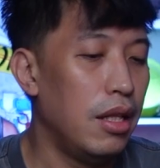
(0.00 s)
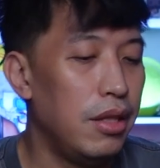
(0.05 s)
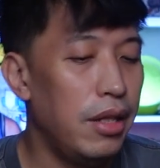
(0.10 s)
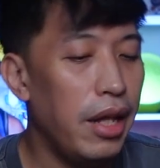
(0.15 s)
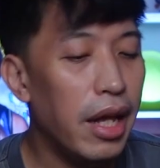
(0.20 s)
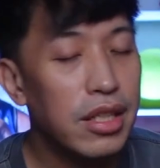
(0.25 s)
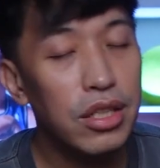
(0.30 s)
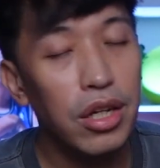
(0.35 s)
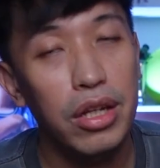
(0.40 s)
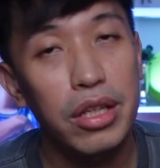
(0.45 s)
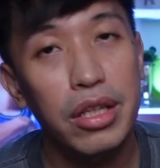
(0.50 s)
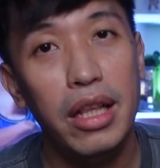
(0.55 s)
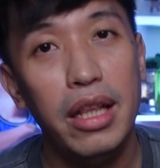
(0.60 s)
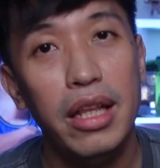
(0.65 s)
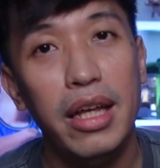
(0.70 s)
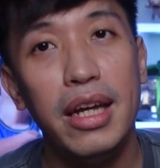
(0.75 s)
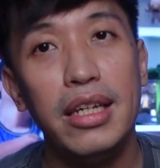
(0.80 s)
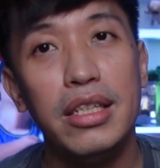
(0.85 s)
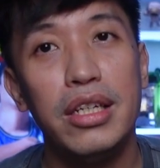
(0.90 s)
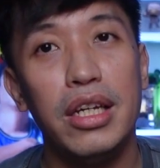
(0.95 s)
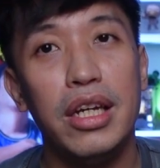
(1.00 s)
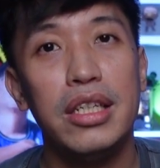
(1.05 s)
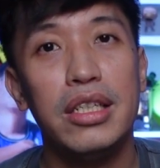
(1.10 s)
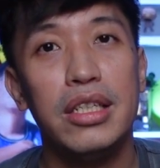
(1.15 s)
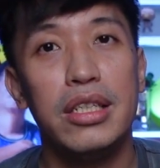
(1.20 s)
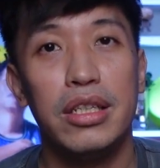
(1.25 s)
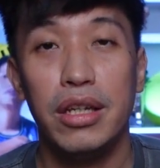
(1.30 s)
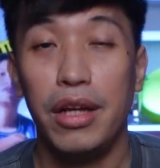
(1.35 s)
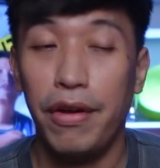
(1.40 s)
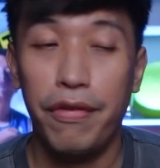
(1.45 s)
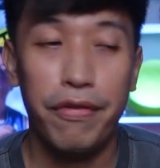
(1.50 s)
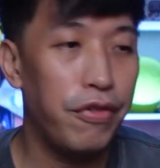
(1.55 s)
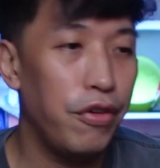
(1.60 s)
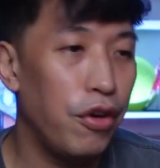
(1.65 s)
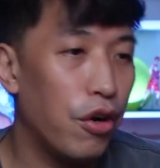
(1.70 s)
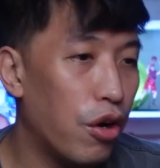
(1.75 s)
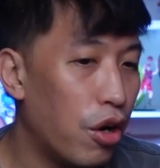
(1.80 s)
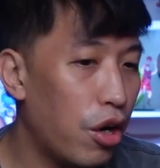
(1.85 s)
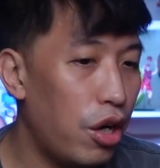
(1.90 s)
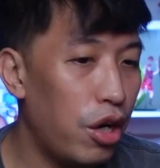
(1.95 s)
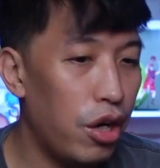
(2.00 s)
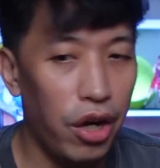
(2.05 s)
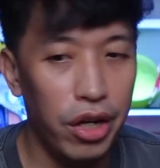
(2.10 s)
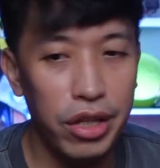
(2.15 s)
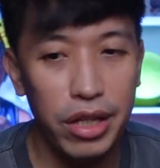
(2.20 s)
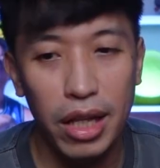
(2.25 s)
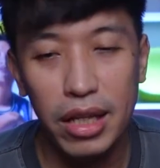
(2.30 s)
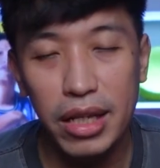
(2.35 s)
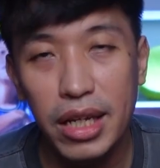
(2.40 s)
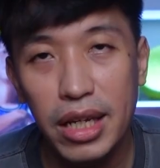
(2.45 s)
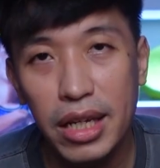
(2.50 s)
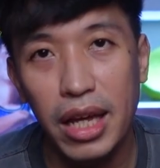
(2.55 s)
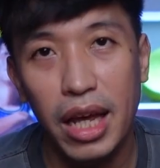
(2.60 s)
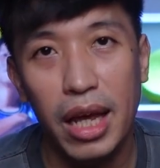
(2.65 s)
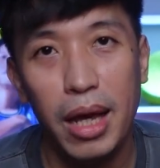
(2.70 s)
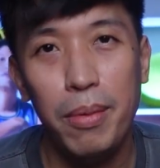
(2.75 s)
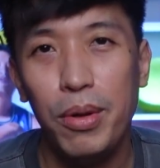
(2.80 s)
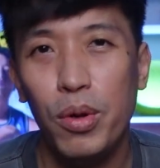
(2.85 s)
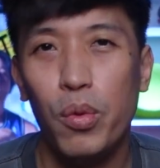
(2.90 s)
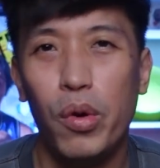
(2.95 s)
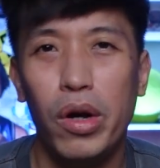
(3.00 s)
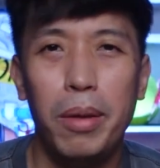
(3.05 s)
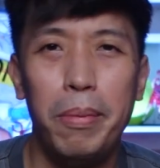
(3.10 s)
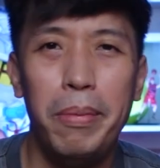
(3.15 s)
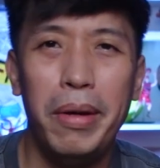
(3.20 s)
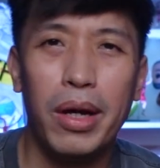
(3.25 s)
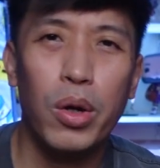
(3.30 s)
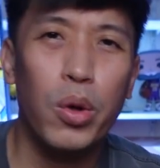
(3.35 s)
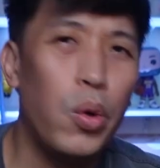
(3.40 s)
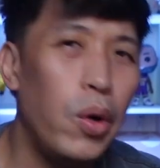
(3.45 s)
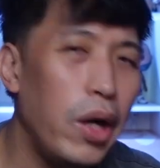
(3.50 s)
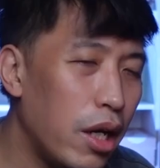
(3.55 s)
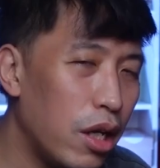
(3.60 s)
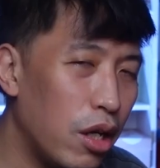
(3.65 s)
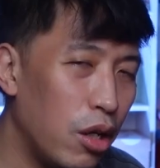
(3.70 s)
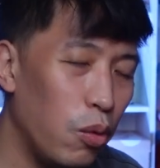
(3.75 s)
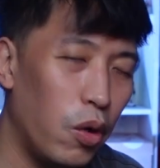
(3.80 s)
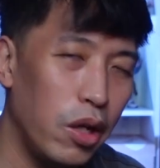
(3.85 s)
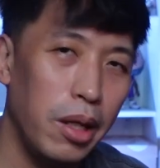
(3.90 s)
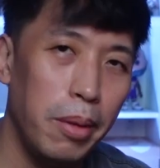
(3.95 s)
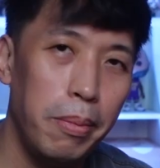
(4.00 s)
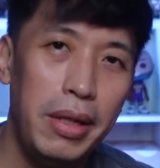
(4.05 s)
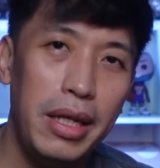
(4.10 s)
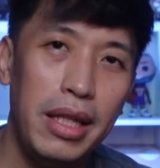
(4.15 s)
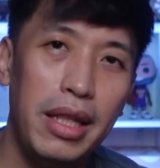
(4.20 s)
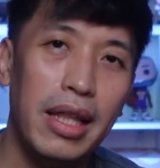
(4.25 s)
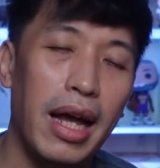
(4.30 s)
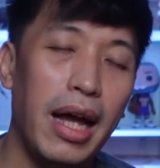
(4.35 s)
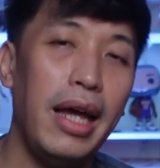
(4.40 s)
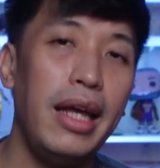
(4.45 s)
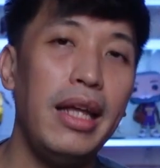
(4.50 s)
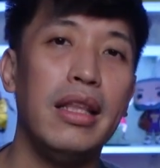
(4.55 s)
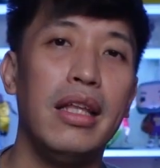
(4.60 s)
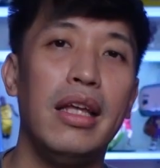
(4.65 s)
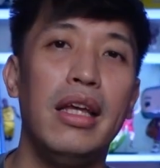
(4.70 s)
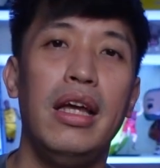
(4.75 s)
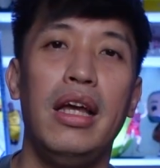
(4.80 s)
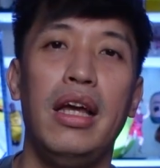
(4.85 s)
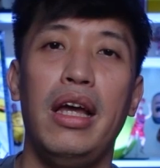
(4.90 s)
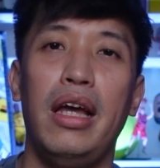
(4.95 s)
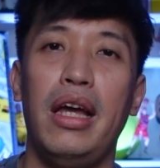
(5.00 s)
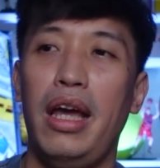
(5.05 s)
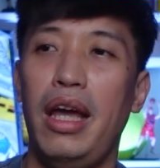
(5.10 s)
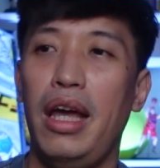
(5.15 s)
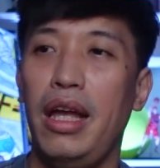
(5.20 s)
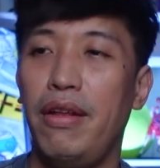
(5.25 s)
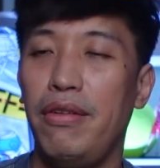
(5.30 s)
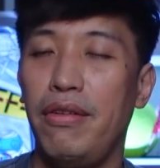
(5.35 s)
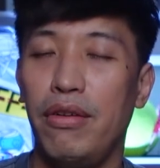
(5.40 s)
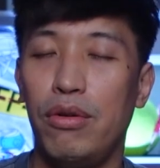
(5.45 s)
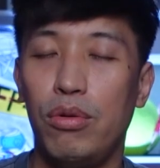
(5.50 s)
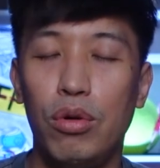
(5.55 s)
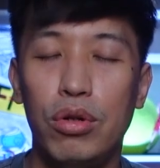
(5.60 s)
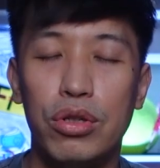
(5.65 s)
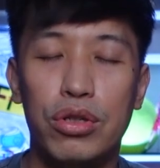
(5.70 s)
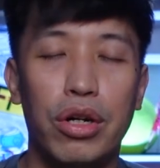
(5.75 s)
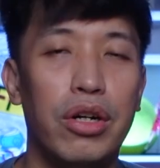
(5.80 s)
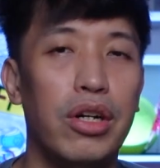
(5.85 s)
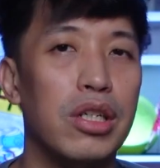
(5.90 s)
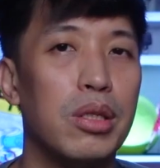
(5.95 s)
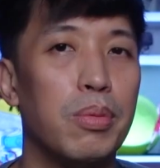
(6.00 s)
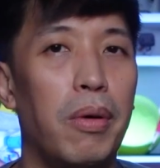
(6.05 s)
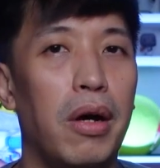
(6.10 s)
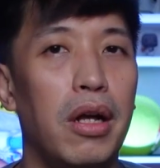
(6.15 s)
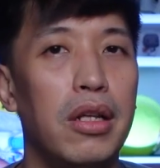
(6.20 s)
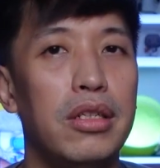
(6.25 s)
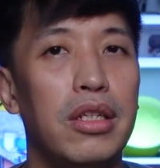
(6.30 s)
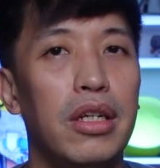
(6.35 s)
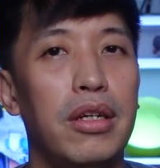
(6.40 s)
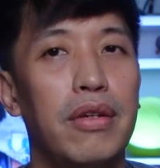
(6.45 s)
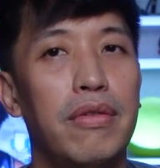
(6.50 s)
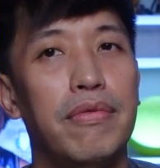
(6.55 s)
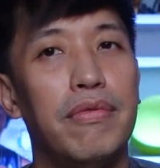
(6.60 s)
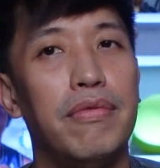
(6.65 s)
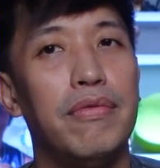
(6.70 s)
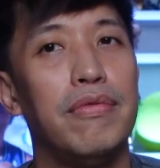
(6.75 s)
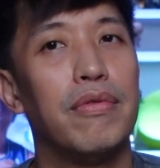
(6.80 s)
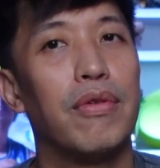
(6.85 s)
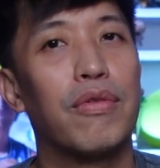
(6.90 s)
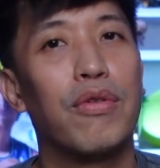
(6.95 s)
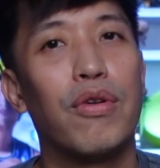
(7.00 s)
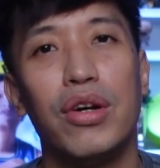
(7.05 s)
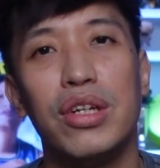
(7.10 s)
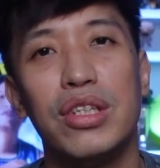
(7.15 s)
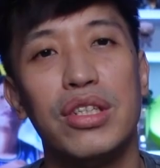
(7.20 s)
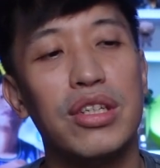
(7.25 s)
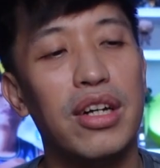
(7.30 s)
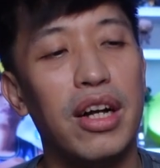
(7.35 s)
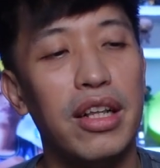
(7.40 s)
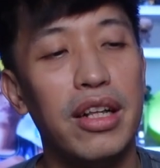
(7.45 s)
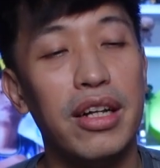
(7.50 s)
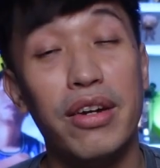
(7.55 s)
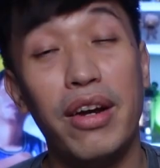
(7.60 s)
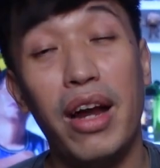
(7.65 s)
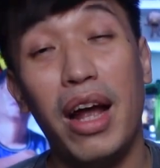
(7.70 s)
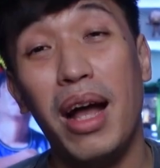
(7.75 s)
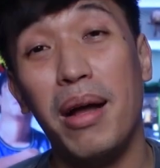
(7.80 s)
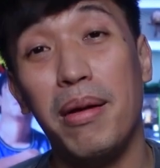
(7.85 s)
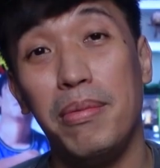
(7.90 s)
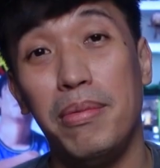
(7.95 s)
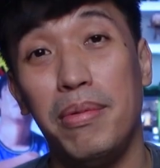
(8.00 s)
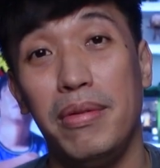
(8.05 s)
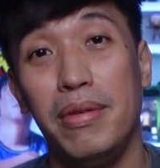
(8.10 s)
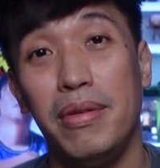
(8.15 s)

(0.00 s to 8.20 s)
Next on the list is if you're on a league game, you want to be quick, you want to be light and ultra responsive, of course, you got to grab